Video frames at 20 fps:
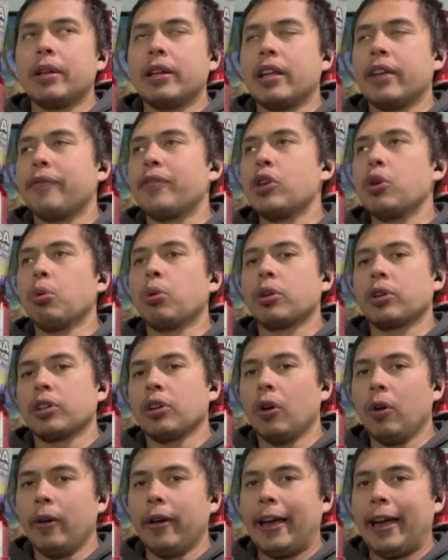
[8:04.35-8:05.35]
if you were to
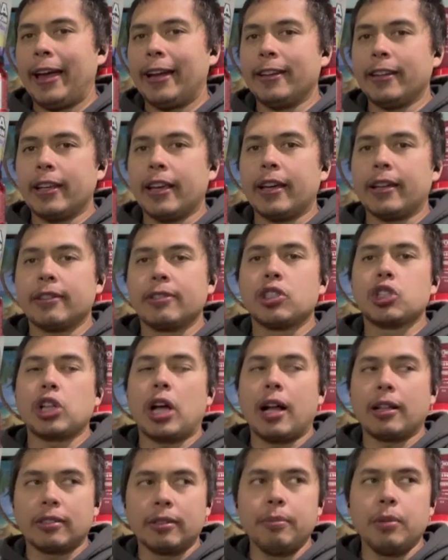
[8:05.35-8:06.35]
go ahead and get
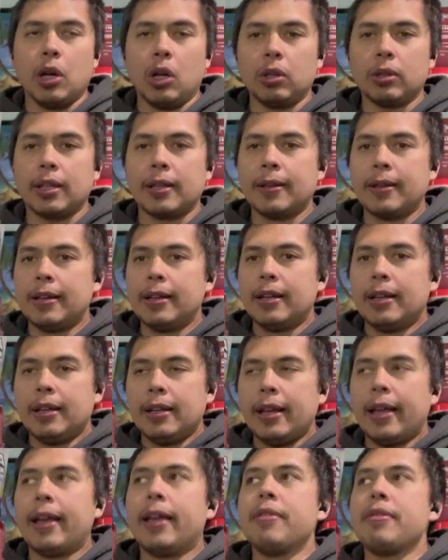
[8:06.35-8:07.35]
chocolate milk
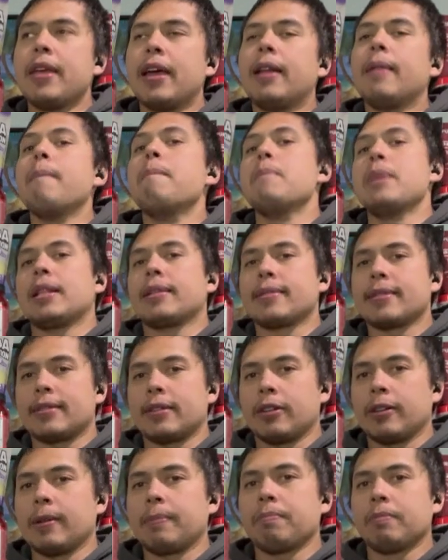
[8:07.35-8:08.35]
and then mint
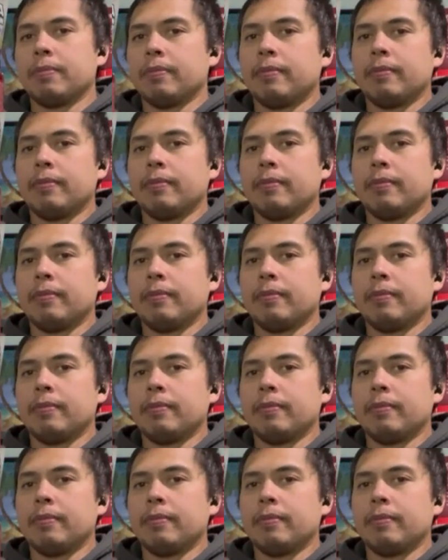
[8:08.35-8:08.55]
syrup,